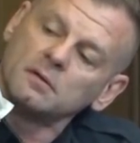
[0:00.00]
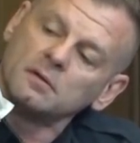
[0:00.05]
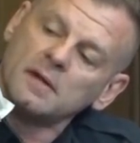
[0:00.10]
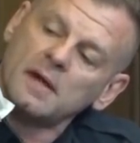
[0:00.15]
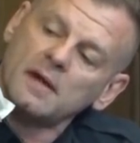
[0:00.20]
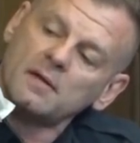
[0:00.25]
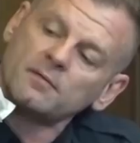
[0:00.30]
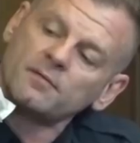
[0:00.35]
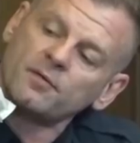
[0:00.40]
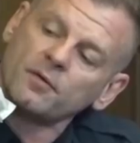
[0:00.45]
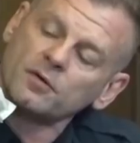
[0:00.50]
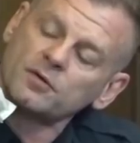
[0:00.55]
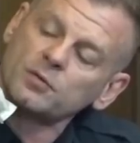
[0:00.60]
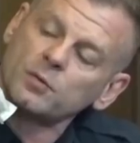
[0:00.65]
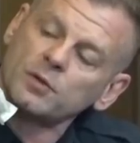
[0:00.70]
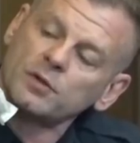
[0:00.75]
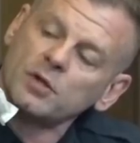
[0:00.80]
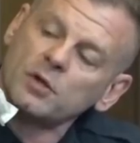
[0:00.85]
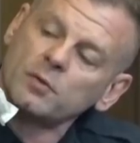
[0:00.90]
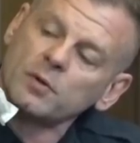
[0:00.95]
that
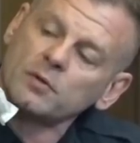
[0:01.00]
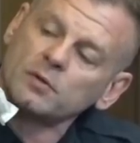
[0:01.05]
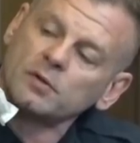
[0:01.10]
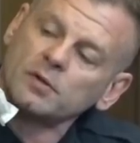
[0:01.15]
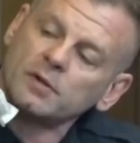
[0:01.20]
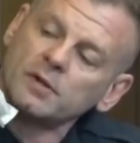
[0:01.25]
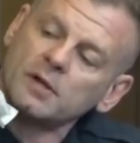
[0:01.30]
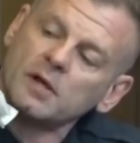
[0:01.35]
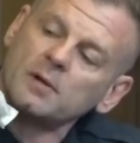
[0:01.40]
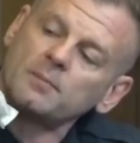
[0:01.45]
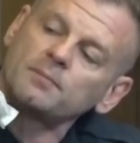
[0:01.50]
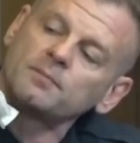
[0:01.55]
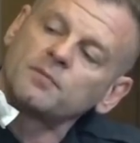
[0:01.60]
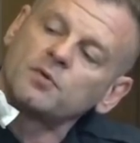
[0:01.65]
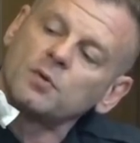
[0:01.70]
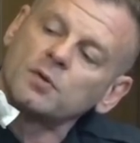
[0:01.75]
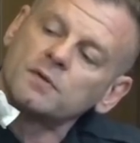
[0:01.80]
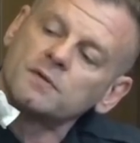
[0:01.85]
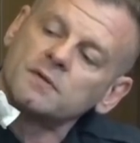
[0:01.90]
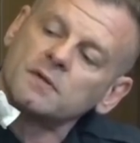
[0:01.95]
first window we were looking
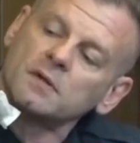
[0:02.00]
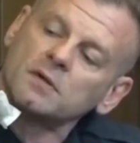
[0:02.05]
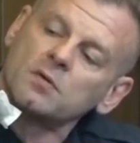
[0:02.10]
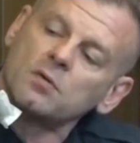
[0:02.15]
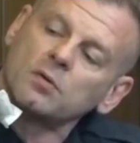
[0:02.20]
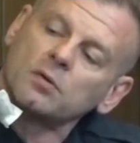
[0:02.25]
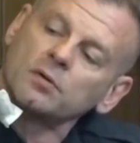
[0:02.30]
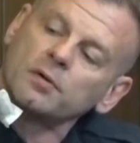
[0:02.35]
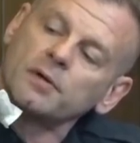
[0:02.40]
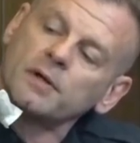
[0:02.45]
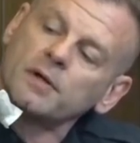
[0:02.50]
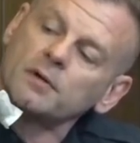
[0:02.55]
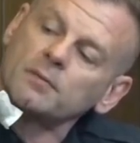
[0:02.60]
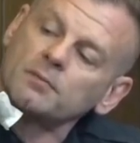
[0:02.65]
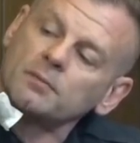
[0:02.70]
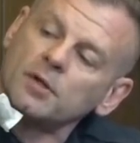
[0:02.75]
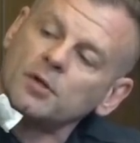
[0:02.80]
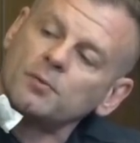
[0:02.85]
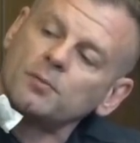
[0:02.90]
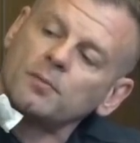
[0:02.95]
up towards the corner
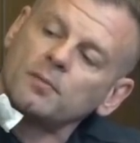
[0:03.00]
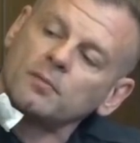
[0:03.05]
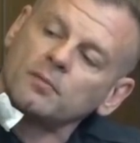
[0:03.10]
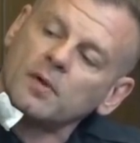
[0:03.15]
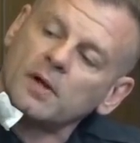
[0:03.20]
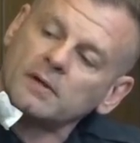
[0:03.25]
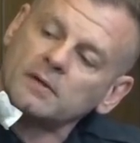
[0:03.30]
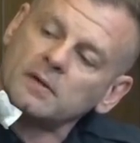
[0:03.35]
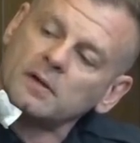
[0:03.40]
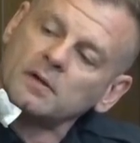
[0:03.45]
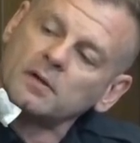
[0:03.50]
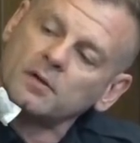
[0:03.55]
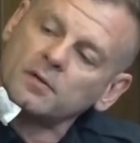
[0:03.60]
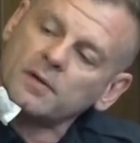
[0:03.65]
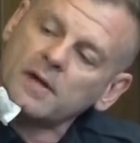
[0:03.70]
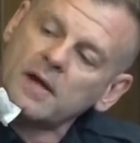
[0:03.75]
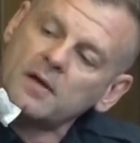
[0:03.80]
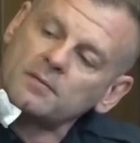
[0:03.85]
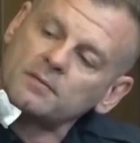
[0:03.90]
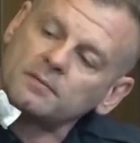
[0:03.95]
here. Nope, right there. Go
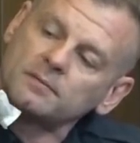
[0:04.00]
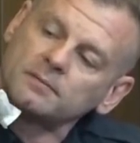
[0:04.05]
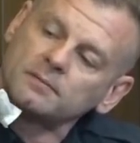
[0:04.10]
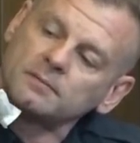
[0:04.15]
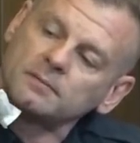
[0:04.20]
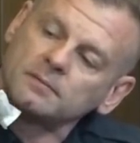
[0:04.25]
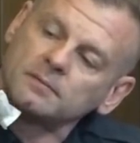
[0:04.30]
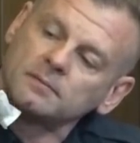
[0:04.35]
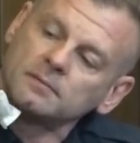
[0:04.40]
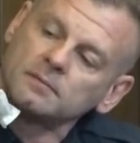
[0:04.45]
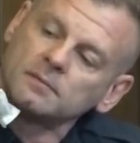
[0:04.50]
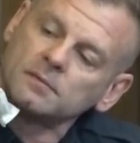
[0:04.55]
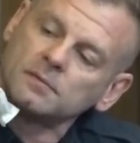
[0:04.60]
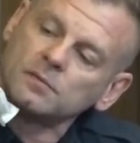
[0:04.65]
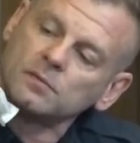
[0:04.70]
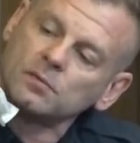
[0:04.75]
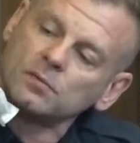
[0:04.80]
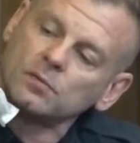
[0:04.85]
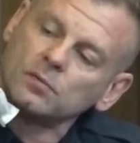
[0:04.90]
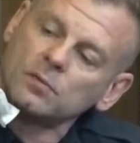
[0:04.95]
down.
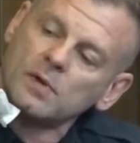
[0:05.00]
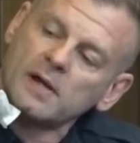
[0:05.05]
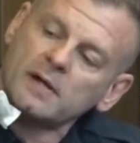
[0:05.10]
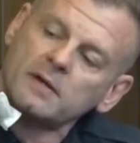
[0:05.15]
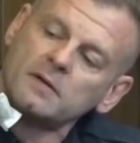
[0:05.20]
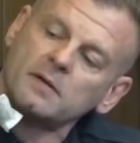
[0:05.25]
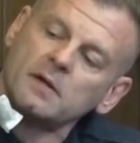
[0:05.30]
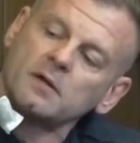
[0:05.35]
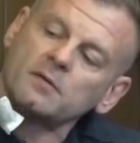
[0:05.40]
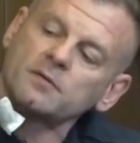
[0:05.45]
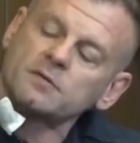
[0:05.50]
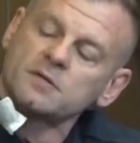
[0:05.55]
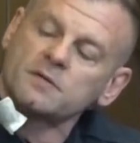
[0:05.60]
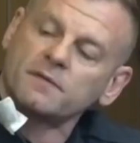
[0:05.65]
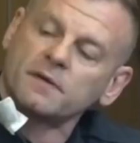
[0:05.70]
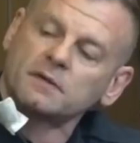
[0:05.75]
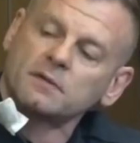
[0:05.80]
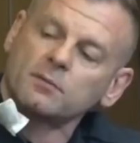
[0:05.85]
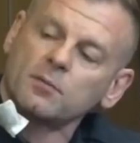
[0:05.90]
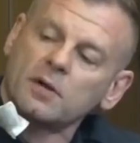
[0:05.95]
Right in there, there's a
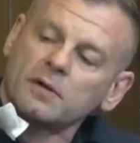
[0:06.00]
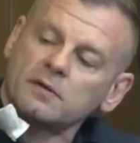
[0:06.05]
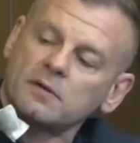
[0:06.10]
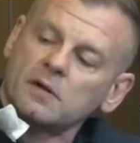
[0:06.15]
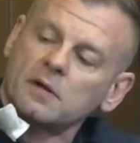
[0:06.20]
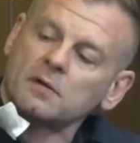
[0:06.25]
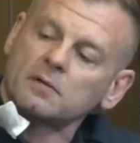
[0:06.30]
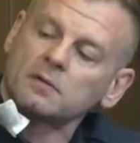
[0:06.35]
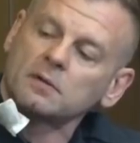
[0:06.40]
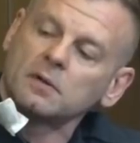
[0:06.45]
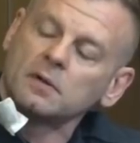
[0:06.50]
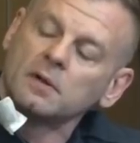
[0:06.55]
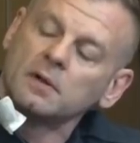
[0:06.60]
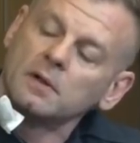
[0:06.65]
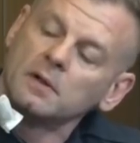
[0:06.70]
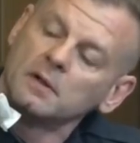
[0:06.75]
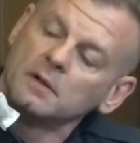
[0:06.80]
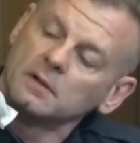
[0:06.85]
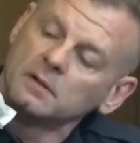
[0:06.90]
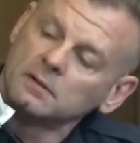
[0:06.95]
victim right there.
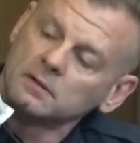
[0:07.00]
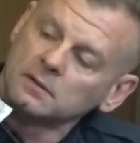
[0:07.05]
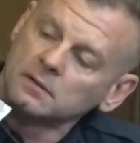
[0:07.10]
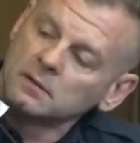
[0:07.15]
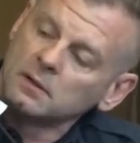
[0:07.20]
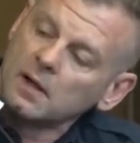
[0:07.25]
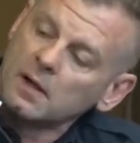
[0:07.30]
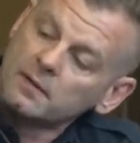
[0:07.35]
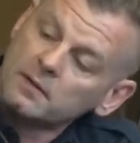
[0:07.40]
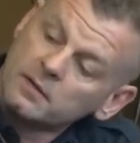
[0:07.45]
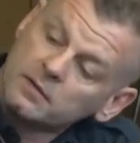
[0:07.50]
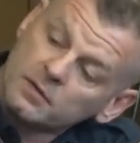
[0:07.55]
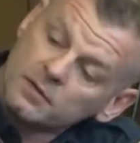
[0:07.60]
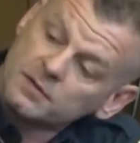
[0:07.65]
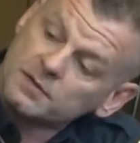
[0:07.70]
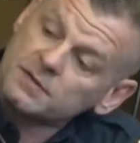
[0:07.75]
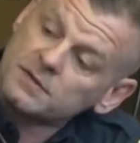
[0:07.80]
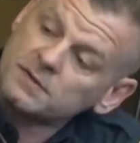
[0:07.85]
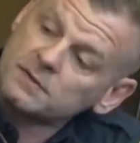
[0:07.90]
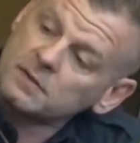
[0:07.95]
And then
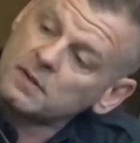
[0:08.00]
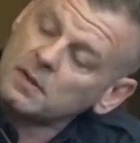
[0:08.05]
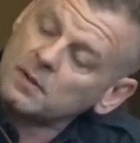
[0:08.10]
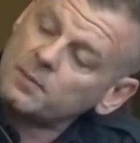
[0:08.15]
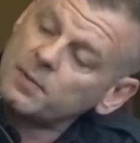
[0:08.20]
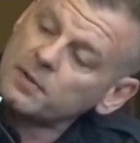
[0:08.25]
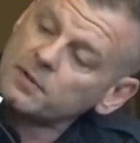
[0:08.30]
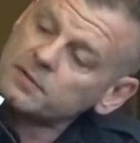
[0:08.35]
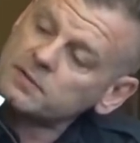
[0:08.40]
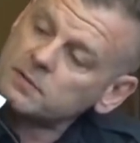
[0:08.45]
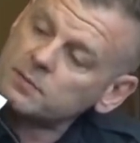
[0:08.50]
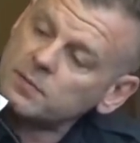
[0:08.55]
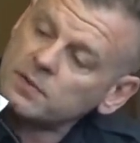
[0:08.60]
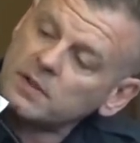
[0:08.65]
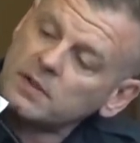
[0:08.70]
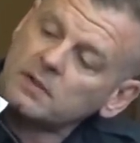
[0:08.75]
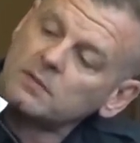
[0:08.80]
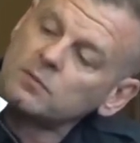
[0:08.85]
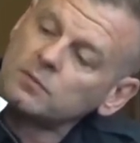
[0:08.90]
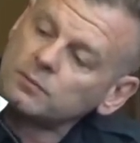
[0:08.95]
there's appears to
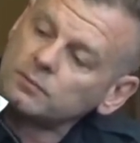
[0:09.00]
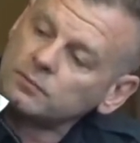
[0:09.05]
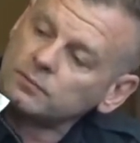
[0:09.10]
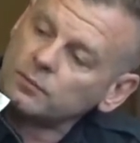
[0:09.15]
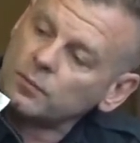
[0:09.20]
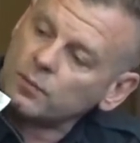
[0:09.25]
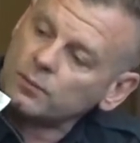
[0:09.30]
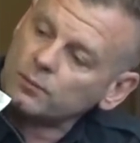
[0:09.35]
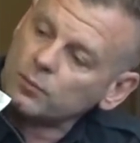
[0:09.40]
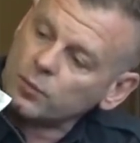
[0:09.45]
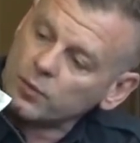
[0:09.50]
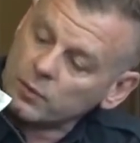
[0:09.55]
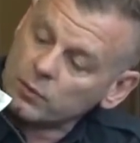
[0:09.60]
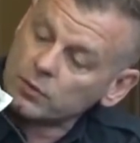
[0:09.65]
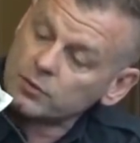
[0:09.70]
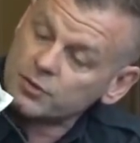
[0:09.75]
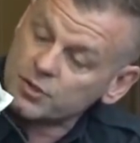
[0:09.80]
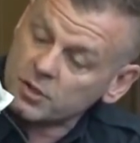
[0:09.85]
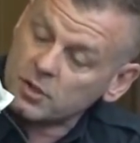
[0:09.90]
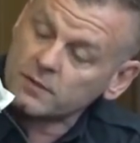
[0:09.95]
be, we
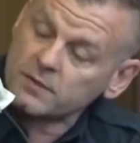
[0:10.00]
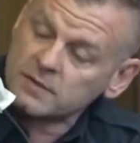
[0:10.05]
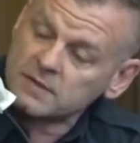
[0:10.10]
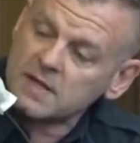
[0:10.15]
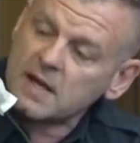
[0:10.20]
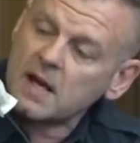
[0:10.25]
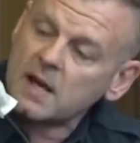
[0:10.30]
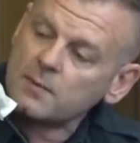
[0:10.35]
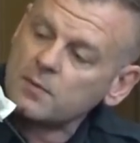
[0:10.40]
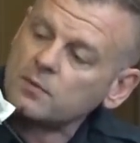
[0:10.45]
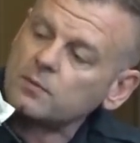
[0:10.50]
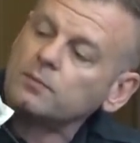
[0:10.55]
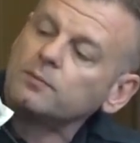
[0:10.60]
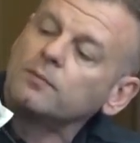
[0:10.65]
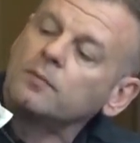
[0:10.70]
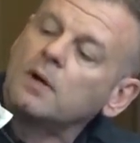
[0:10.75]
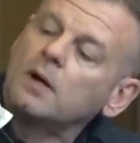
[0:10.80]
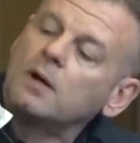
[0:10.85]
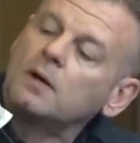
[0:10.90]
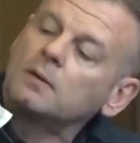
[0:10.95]
weren't sure at the time,
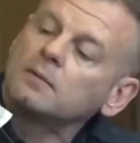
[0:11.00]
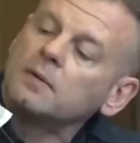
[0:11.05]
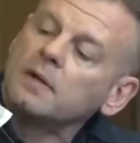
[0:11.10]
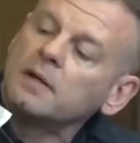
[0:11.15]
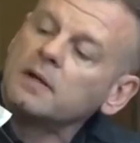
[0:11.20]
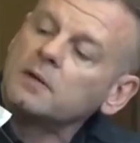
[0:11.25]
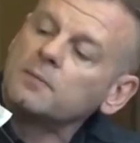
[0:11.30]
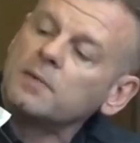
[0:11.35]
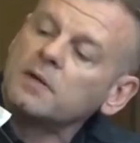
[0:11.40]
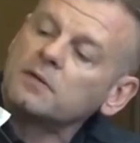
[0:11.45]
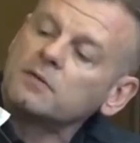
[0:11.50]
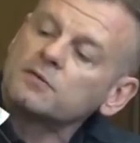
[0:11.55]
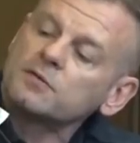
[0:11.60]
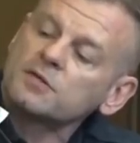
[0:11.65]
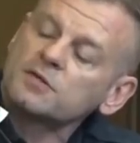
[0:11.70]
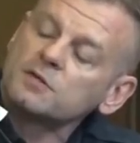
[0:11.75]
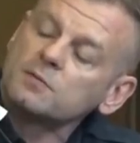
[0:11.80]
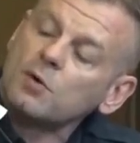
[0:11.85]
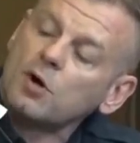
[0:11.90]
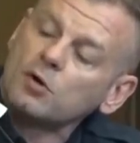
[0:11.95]
uh, ended up being there's
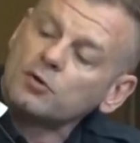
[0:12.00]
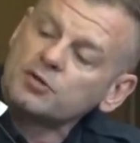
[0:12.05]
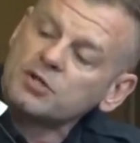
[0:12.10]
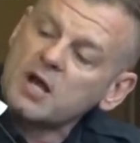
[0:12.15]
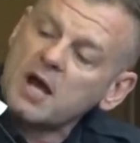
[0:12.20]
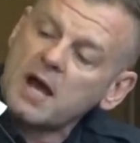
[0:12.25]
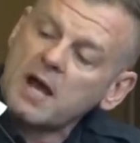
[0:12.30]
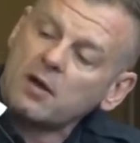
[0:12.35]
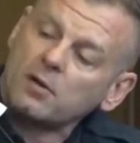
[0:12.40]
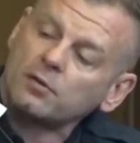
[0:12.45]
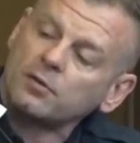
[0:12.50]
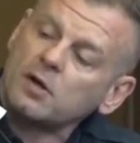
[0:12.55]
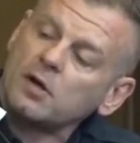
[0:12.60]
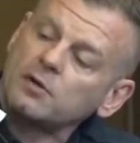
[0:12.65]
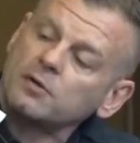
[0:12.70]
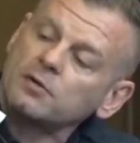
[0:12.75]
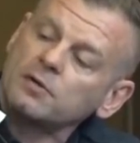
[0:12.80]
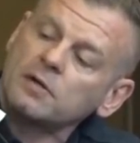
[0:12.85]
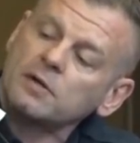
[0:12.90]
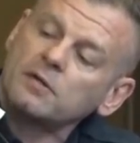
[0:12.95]
a small child
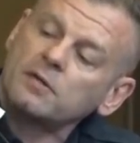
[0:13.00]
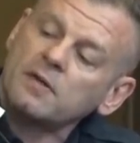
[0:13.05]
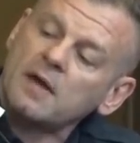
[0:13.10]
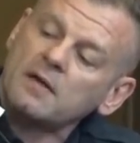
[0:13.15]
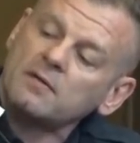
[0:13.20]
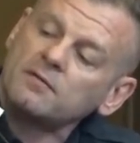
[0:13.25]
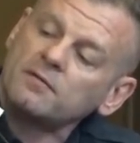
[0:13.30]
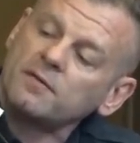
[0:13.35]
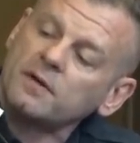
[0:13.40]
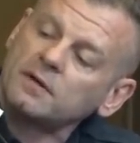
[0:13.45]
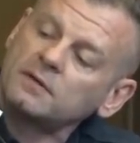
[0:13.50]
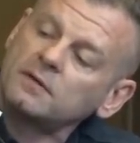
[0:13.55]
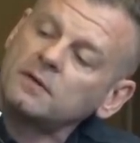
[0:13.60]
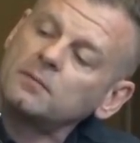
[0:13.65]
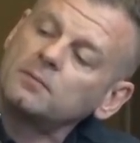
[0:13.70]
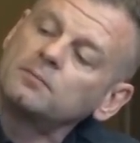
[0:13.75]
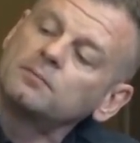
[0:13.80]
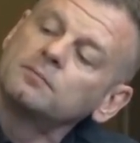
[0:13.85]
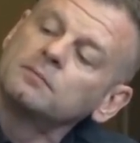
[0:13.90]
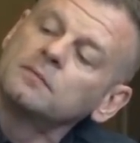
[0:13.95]
underneath that
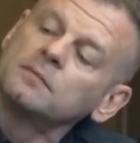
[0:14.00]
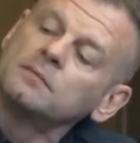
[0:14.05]
victim